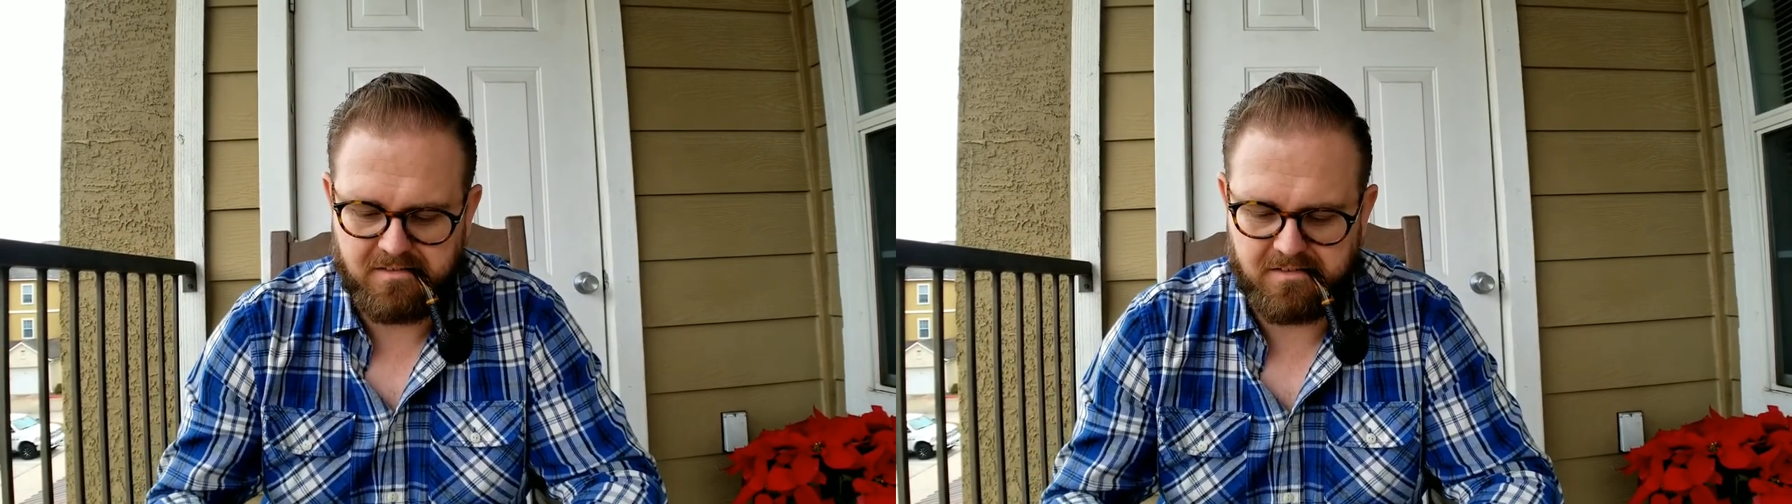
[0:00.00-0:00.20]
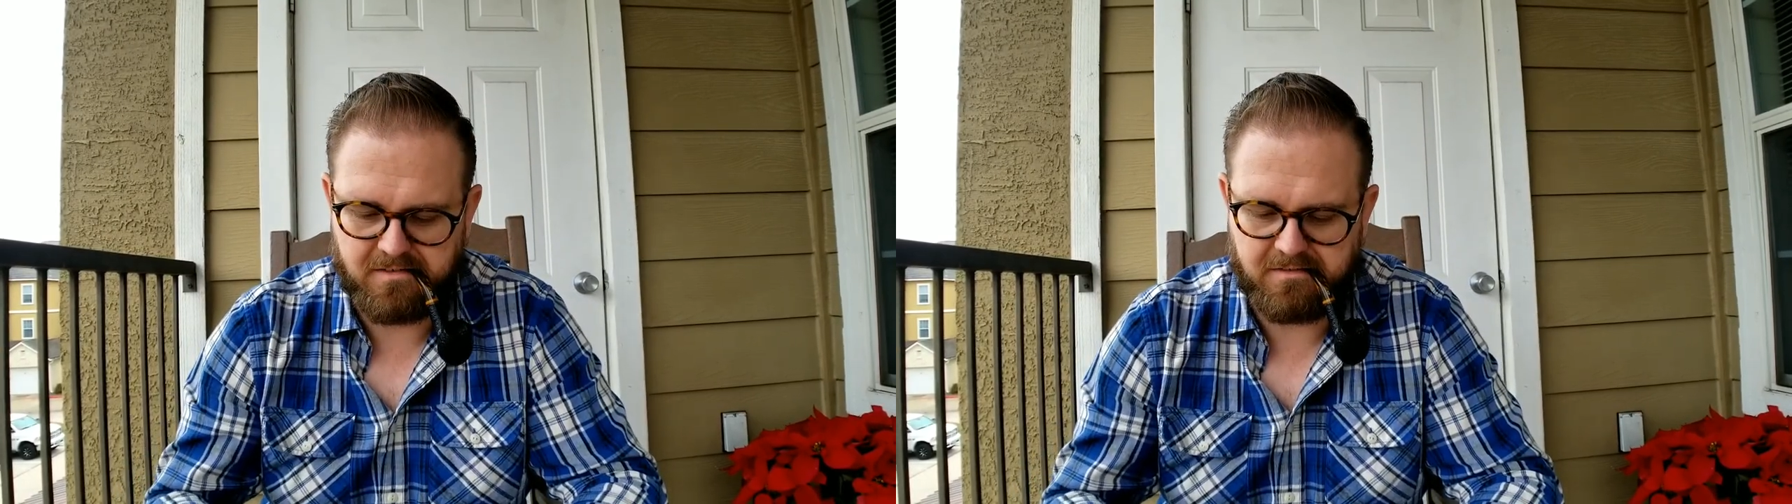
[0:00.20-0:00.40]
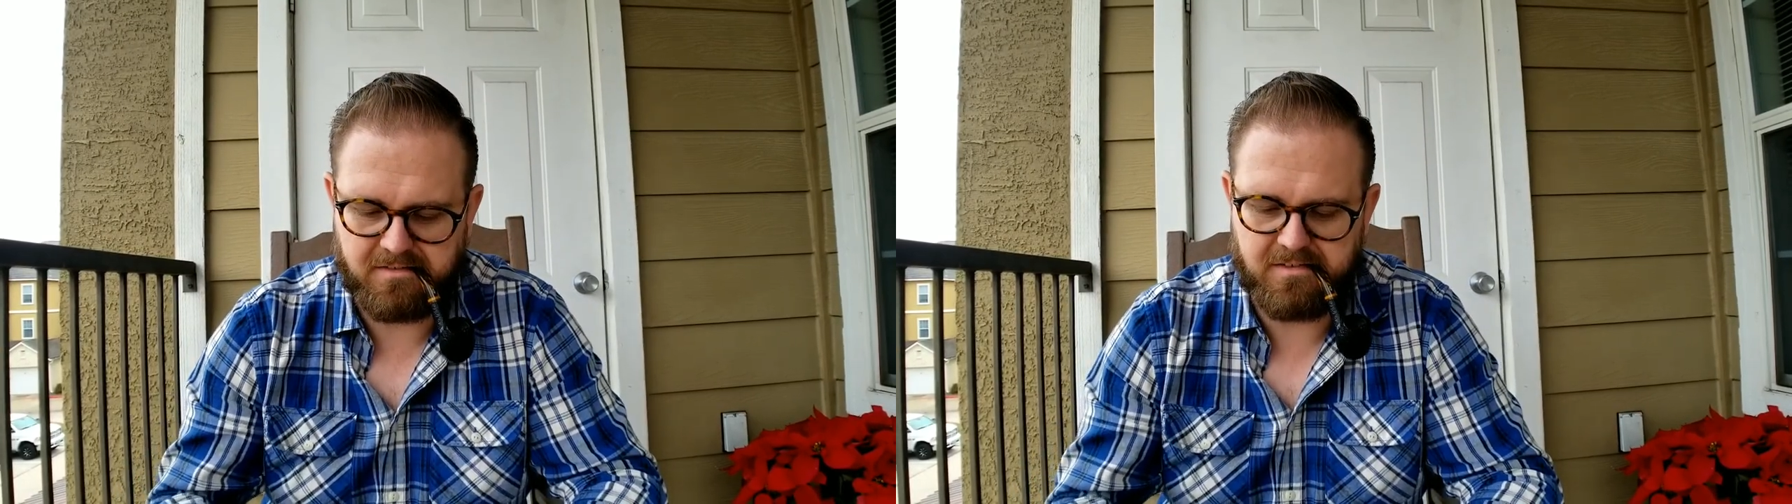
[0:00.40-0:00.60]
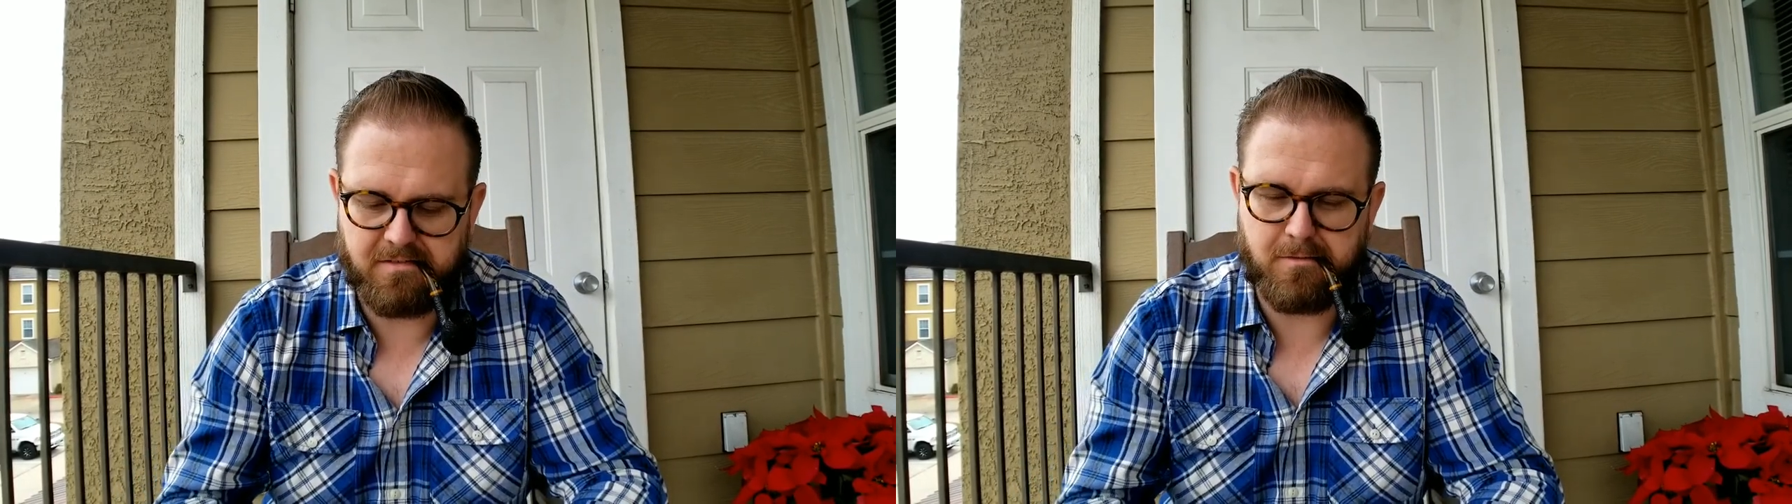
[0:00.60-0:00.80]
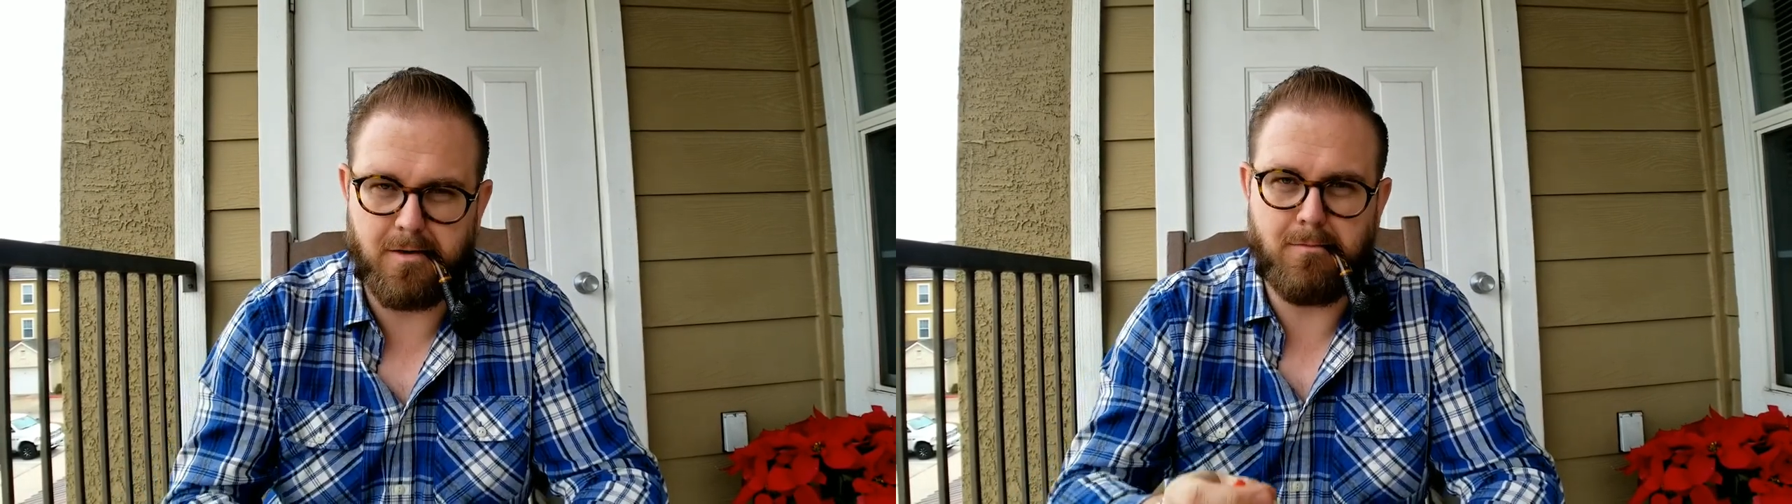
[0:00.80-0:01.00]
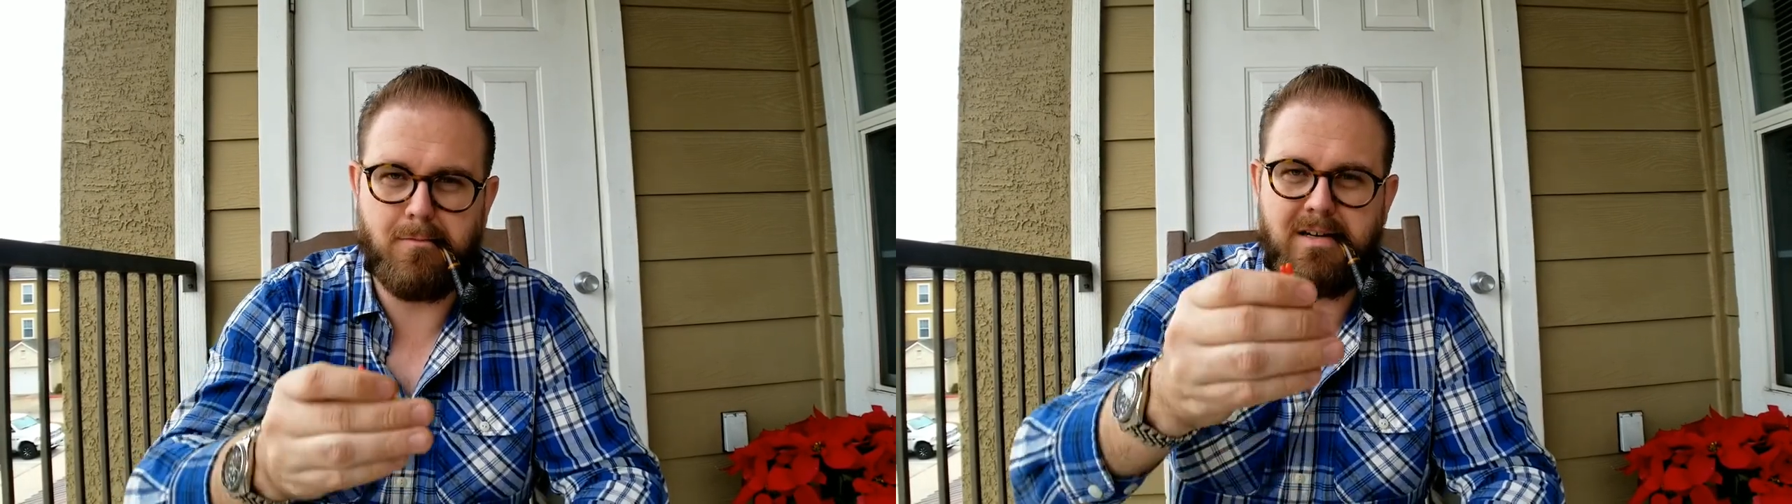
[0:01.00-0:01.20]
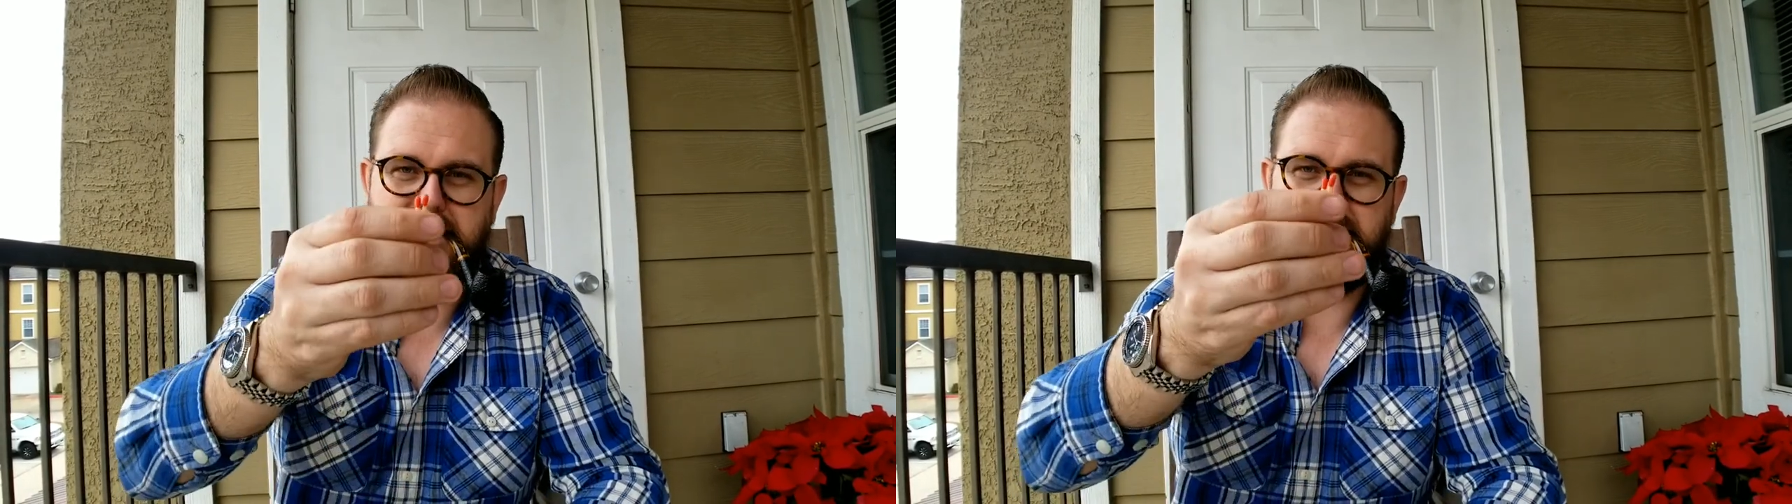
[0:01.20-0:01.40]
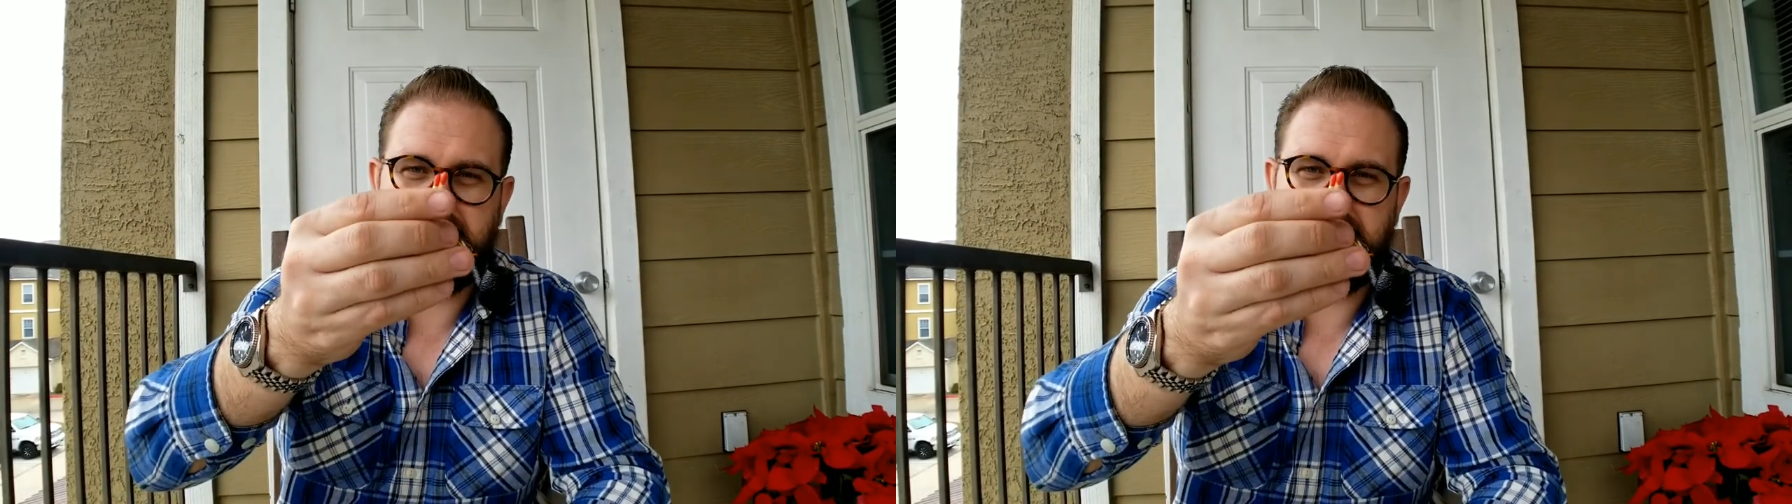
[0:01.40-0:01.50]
So these are normal matches.